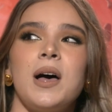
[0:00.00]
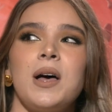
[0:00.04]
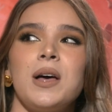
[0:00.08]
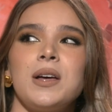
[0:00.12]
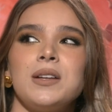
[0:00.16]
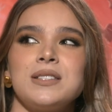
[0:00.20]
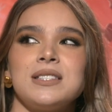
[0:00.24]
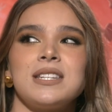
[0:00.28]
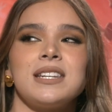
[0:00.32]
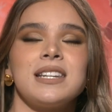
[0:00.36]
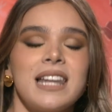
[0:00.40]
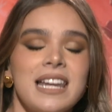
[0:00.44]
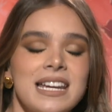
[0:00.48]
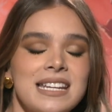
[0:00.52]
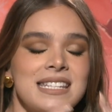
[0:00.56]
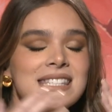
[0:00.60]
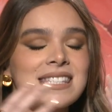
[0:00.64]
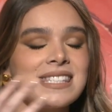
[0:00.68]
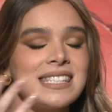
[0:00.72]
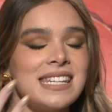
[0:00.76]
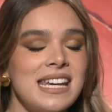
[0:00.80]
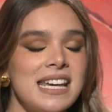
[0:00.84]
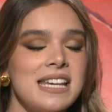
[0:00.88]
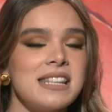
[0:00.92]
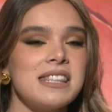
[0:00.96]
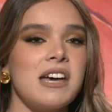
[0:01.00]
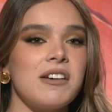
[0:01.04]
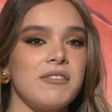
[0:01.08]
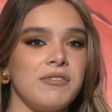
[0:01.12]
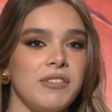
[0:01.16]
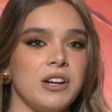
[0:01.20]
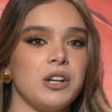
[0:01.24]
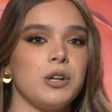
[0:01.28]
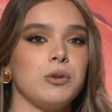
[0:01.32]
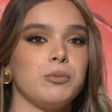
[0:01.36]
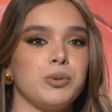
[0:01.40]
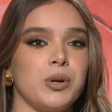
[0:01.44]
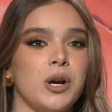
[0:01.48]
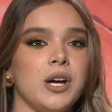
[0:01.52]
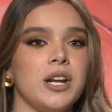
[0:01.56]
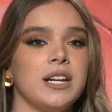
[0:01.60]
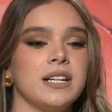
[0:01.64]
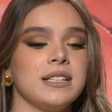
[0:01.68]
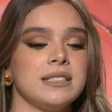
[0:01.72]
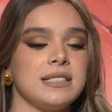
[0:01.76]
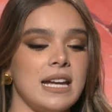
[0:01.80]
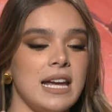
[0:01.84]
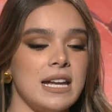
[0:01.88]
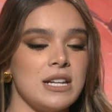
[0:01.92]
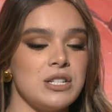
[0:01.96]
to like seeing that final
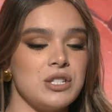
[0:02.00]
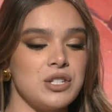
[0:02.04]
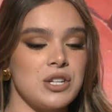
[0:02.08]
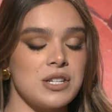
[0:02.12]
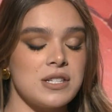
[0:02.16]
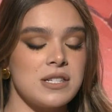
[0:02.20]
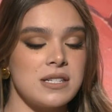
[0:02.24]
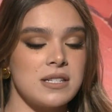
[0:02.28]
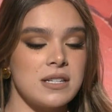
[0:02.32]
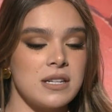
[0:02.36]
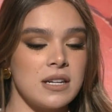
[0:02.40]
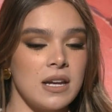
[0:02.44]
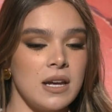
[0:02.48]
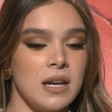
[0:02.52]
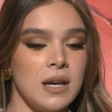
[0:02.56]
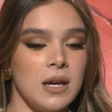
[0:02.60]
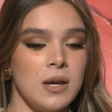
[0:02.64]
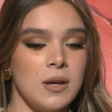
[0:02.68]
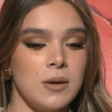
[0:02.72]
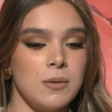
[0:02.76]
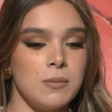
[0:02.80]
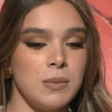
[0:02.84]
product and just